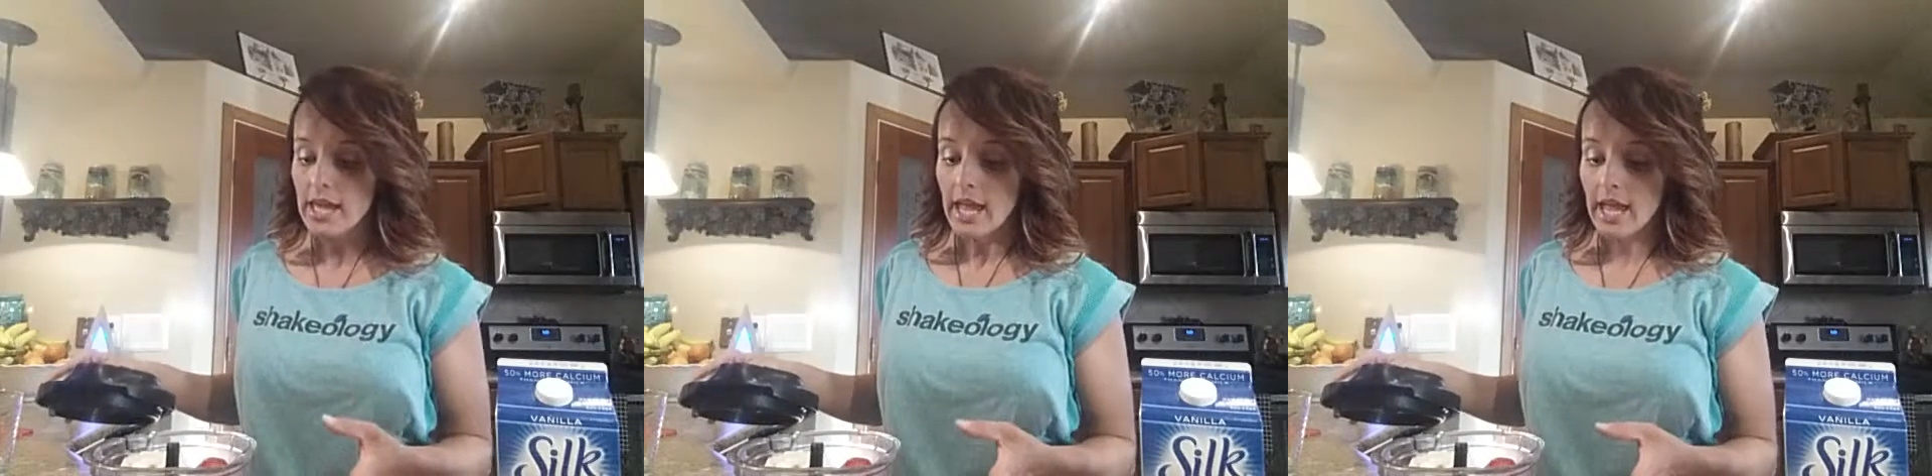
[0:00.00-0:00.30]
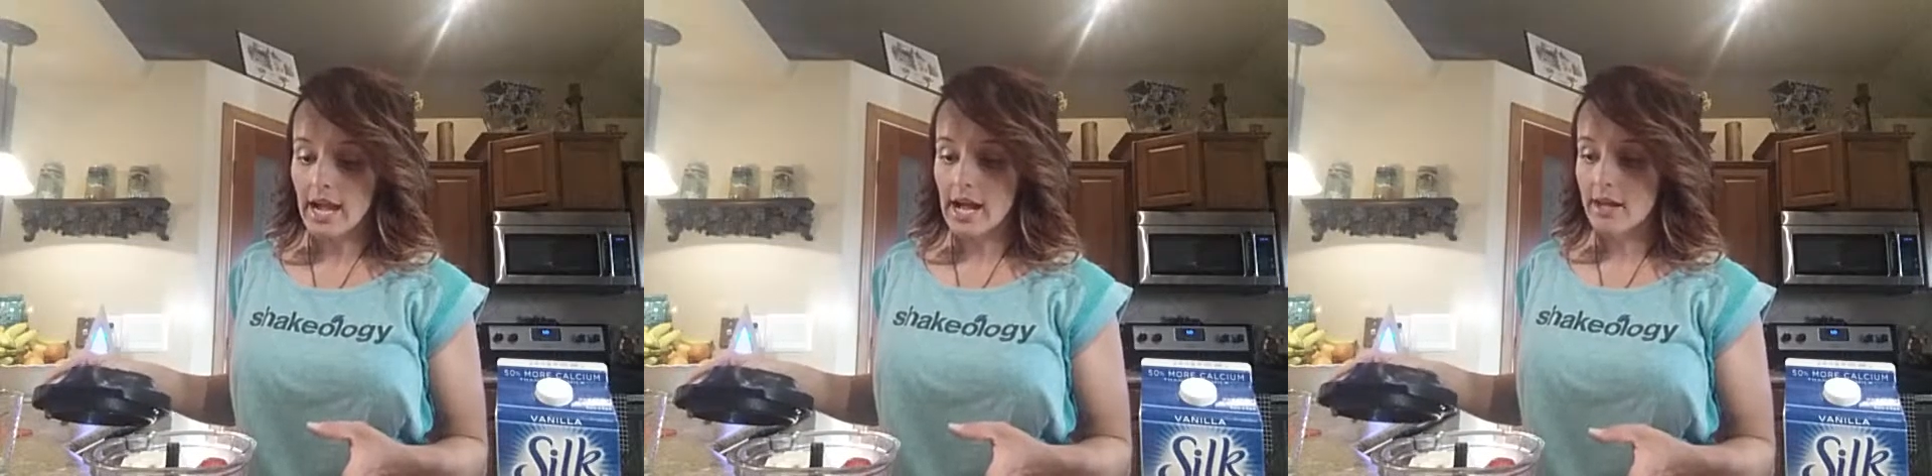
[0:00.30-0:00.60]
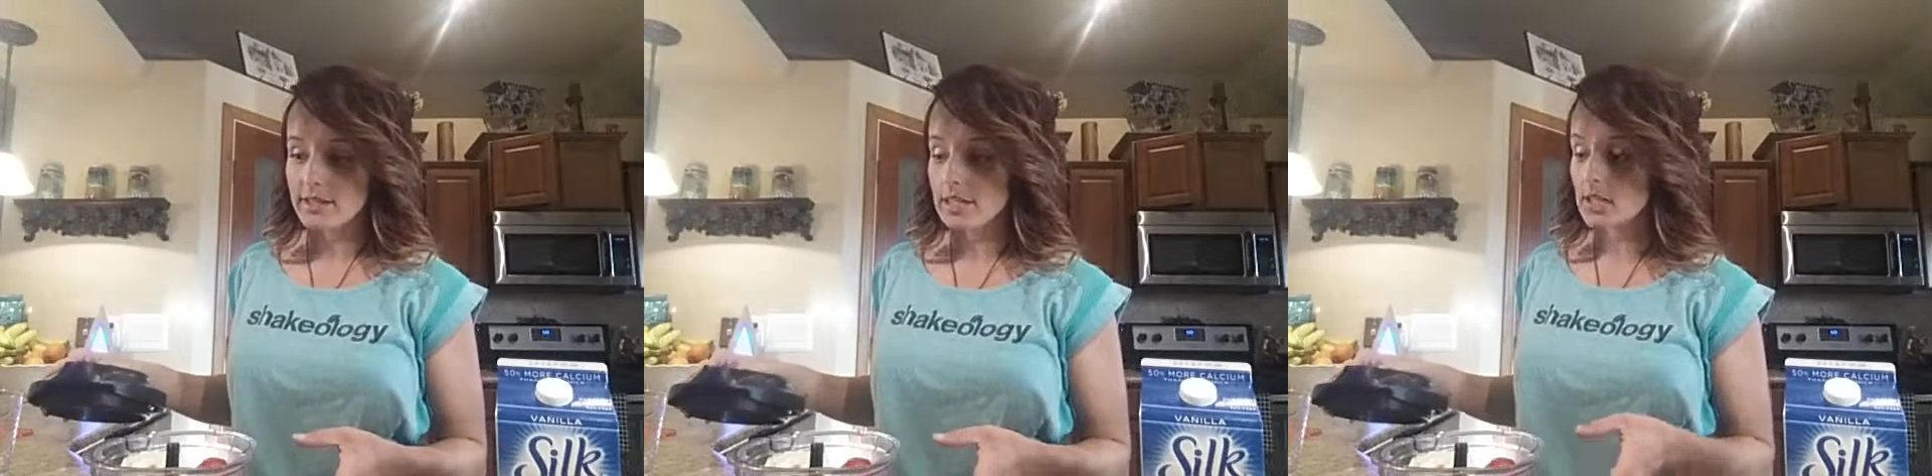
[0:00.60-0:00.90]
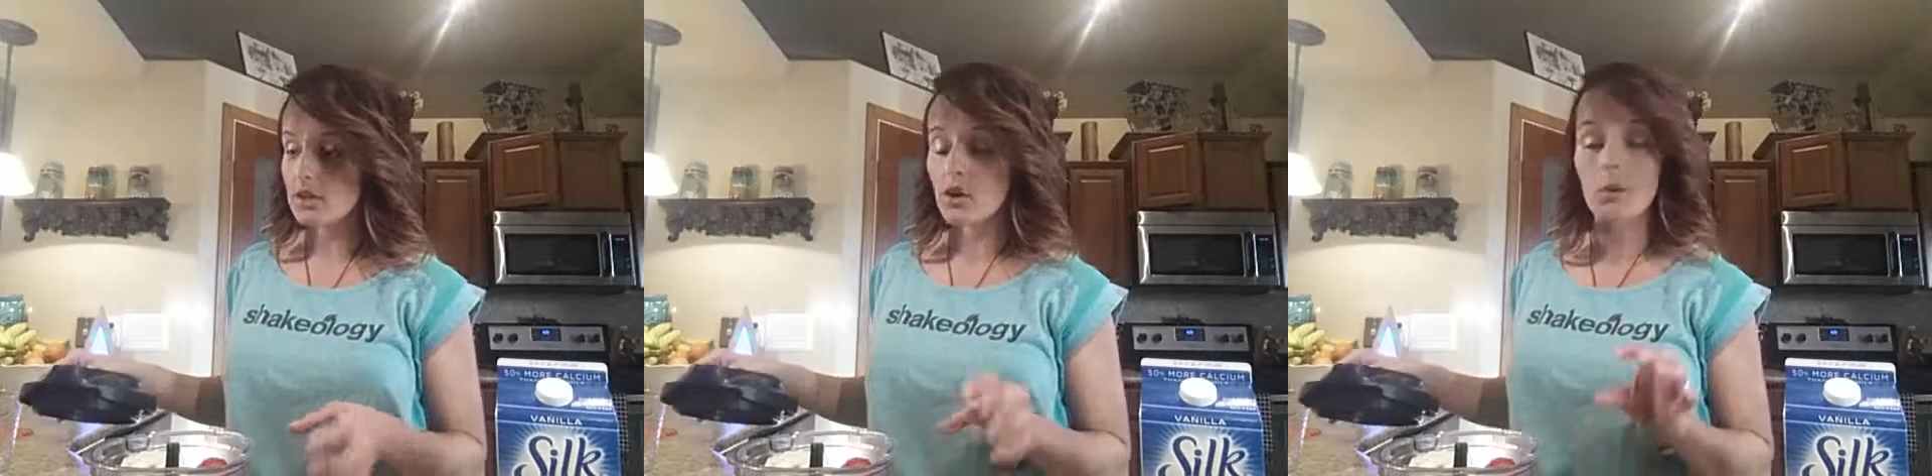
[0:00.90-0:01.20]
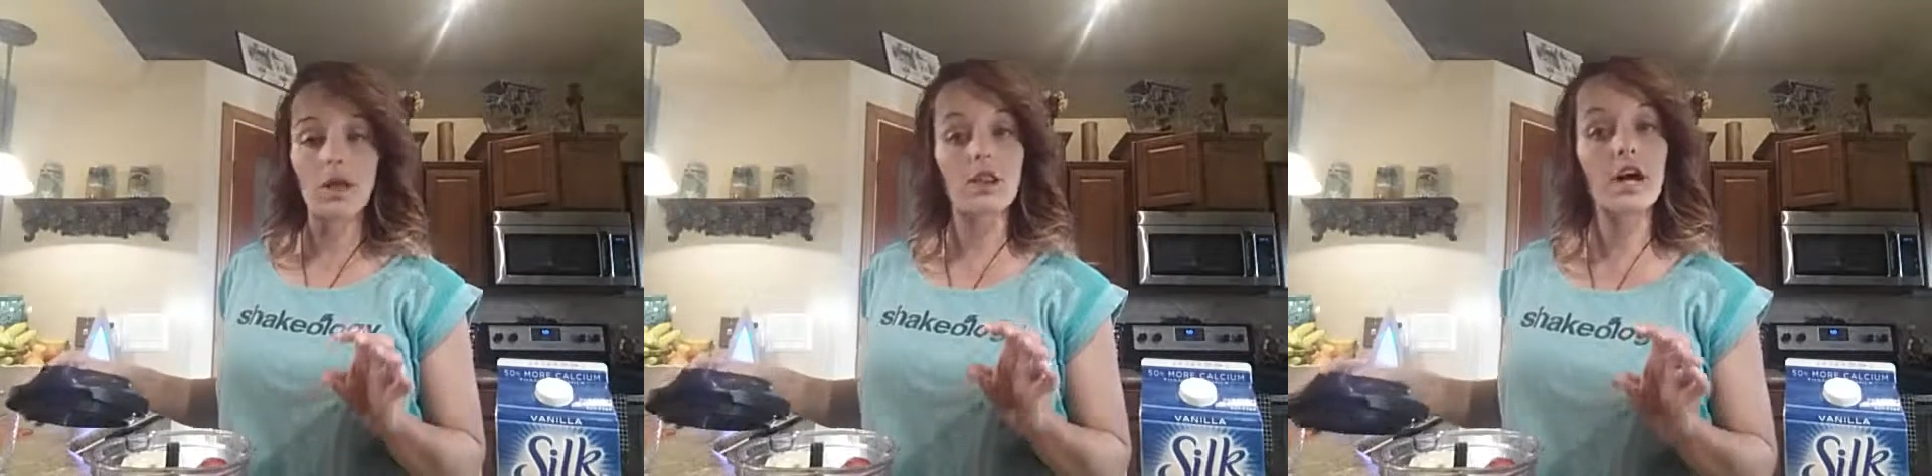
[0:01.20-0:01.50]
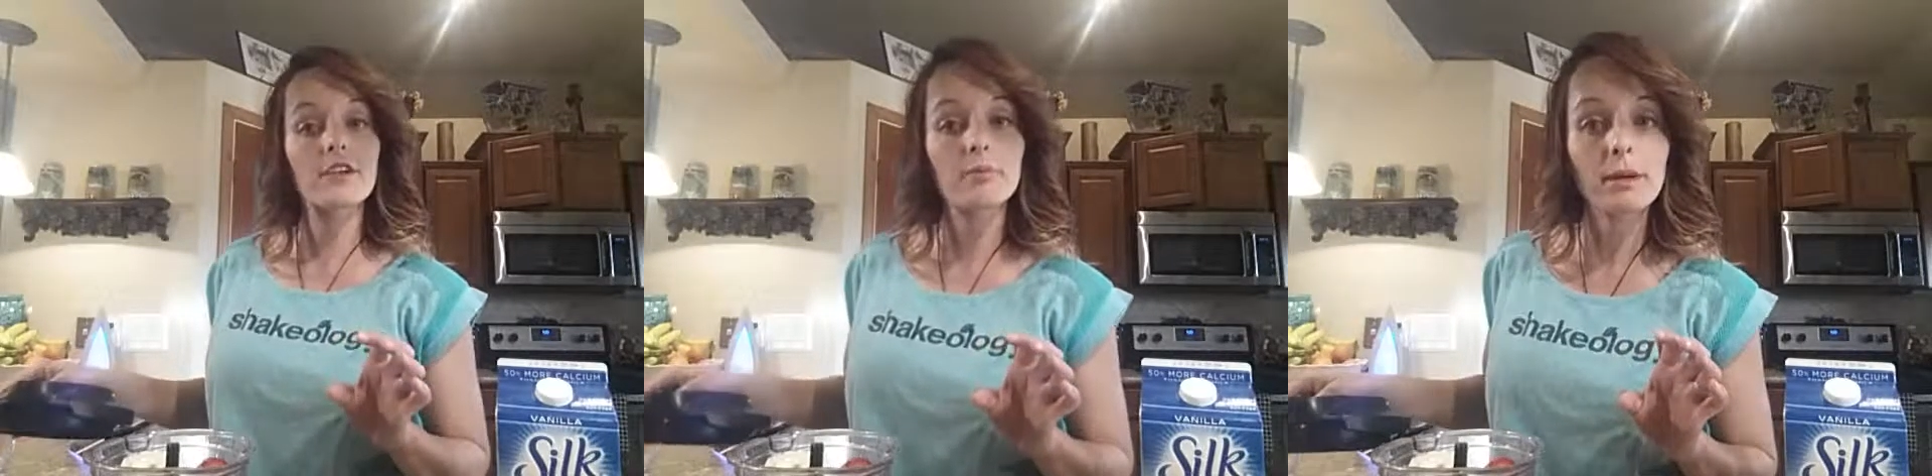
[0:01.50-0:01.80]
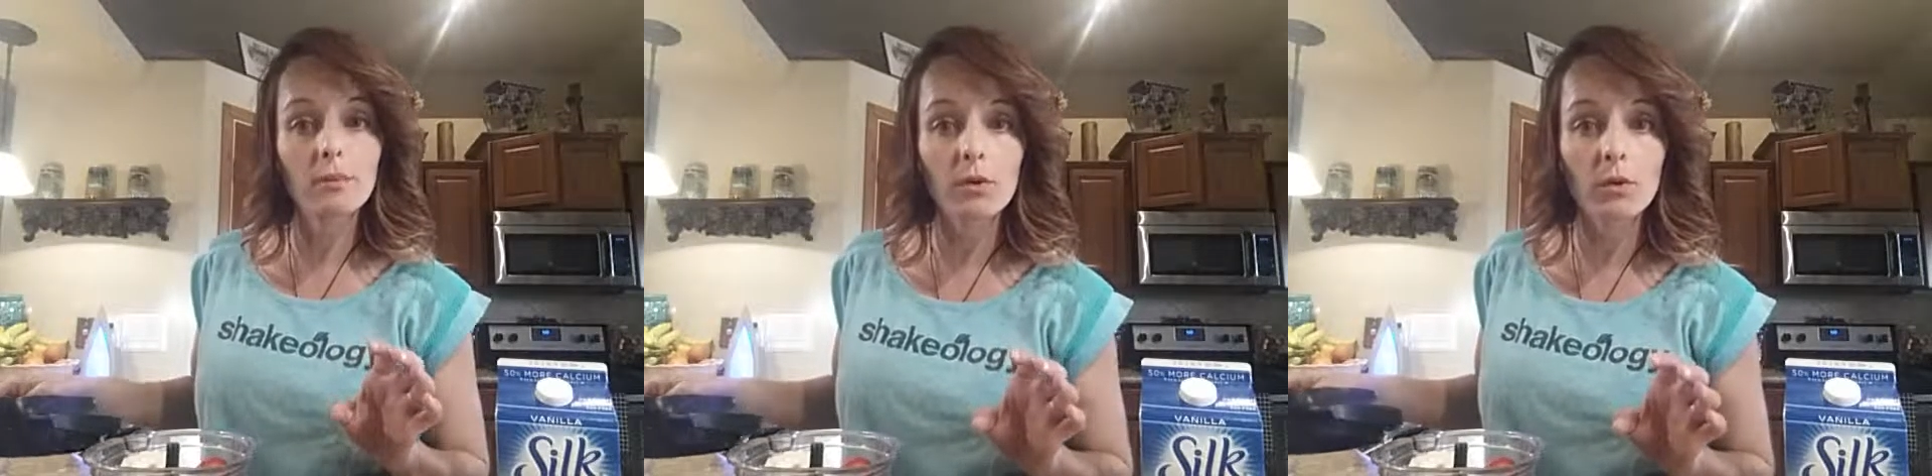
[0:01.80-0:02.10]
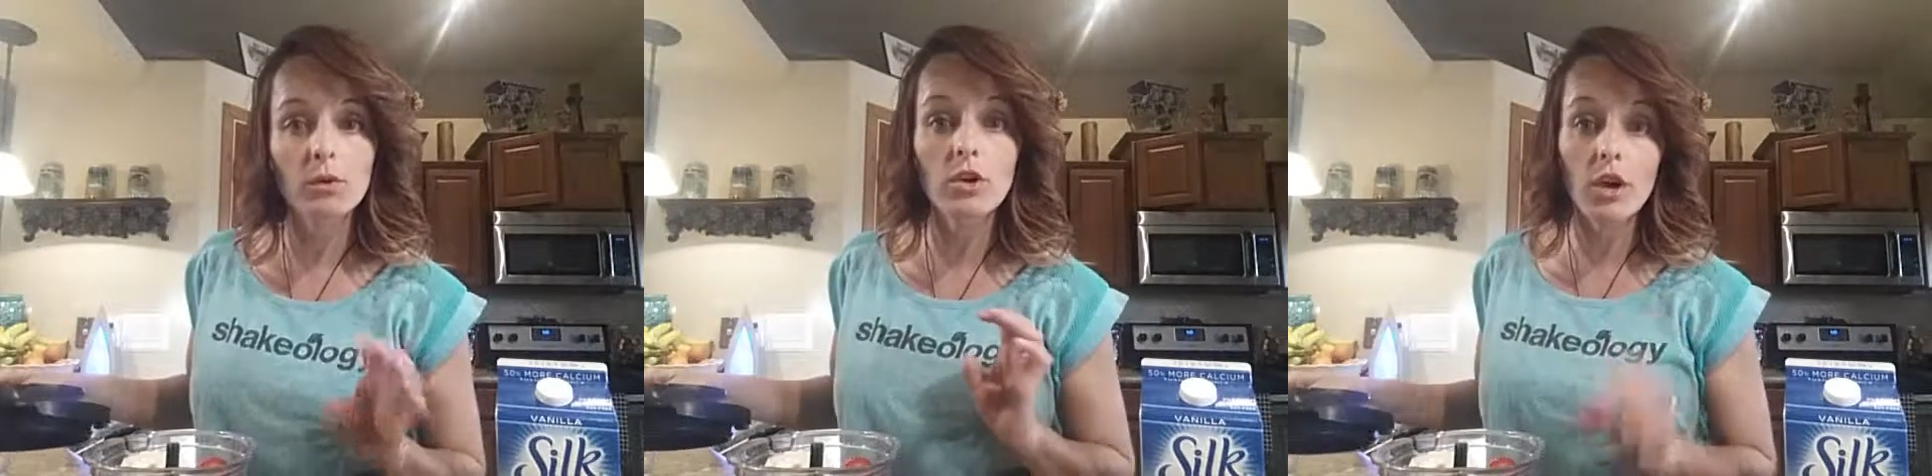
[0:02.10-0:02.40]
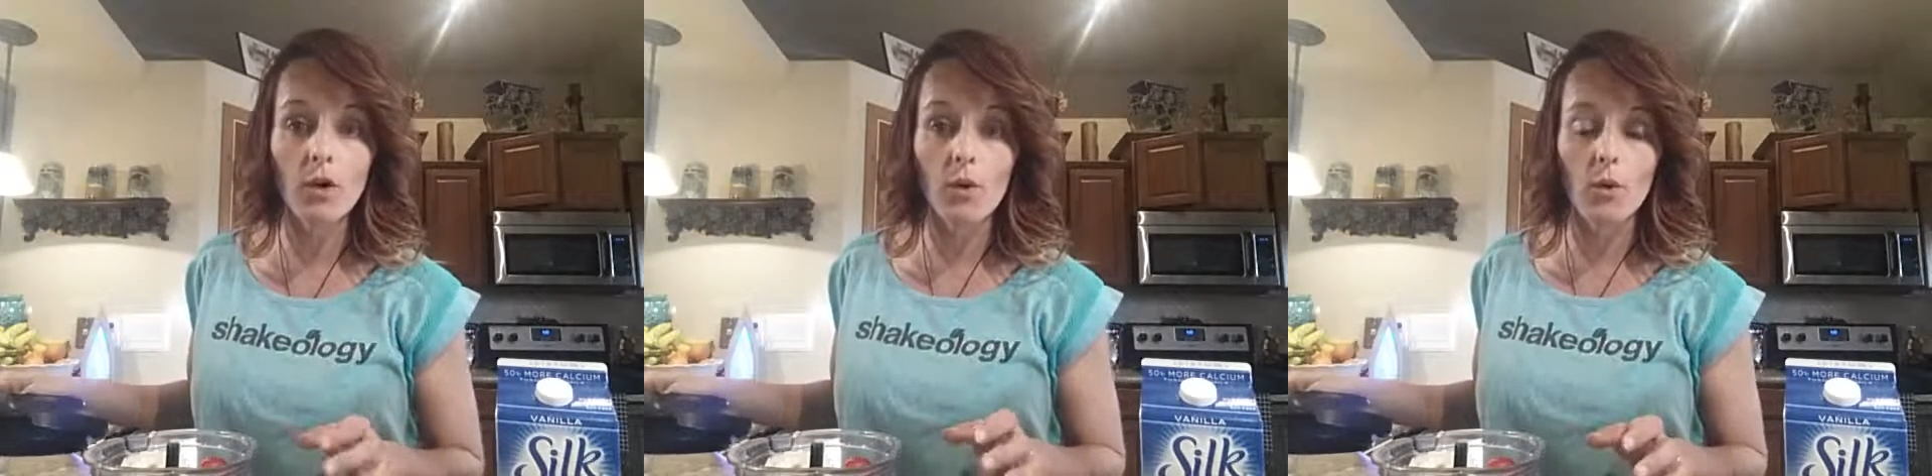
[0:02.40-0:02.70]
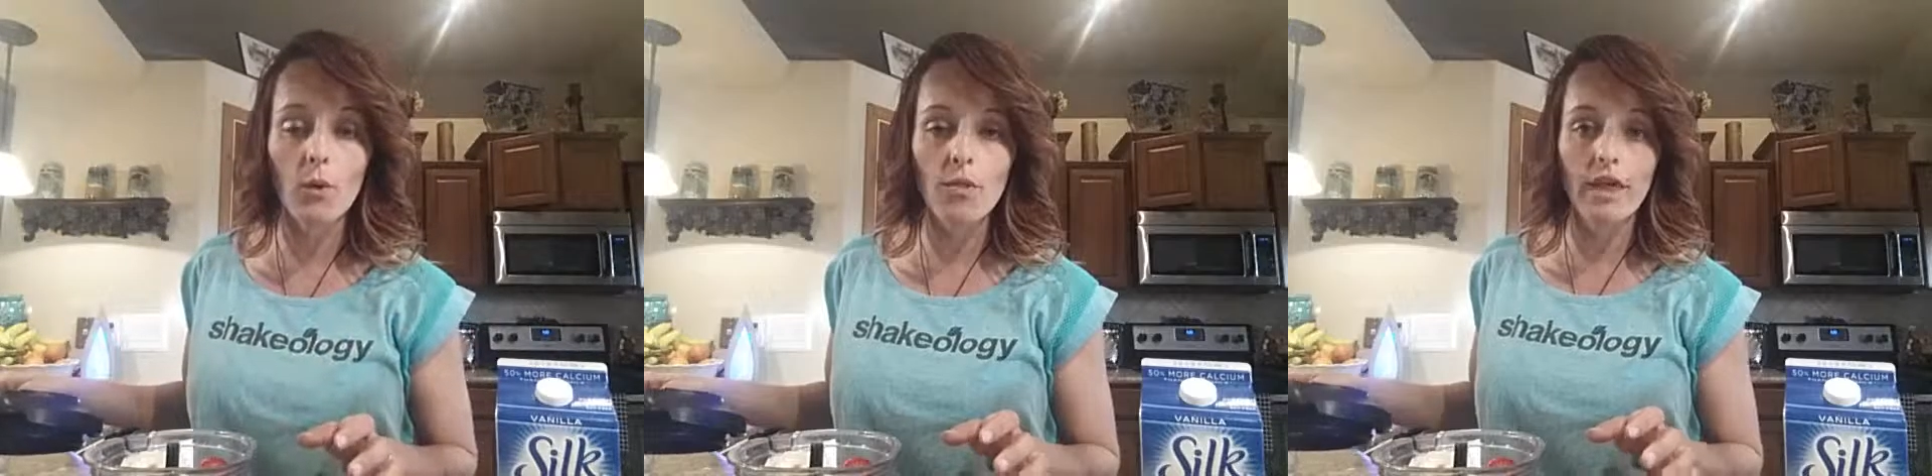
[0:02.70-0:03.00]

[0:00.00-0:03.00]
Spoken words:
And, you know, a lot of people know